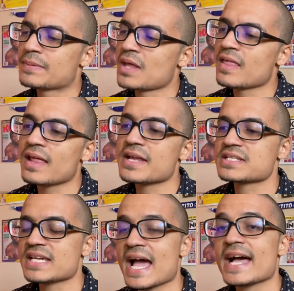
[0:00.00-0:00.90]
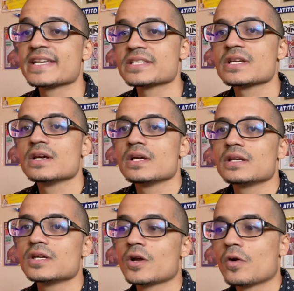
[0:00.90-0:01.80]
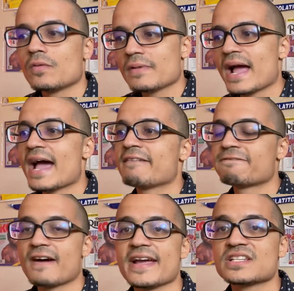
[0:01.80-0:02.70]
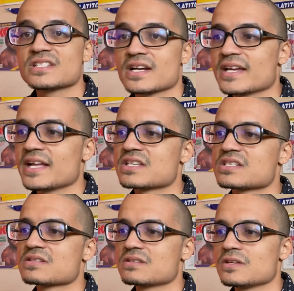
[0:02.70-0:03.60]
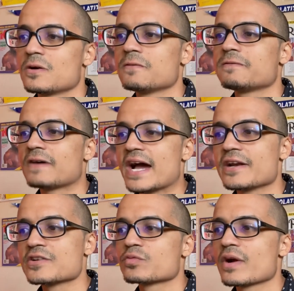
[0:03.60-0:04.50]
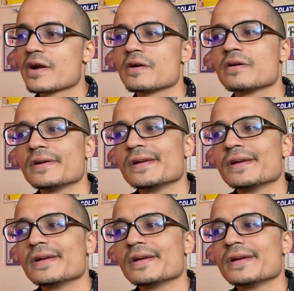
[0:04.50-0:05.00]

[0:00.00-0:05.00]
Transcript: But nonetheless, he has, you know, had fights against, you know, fighters where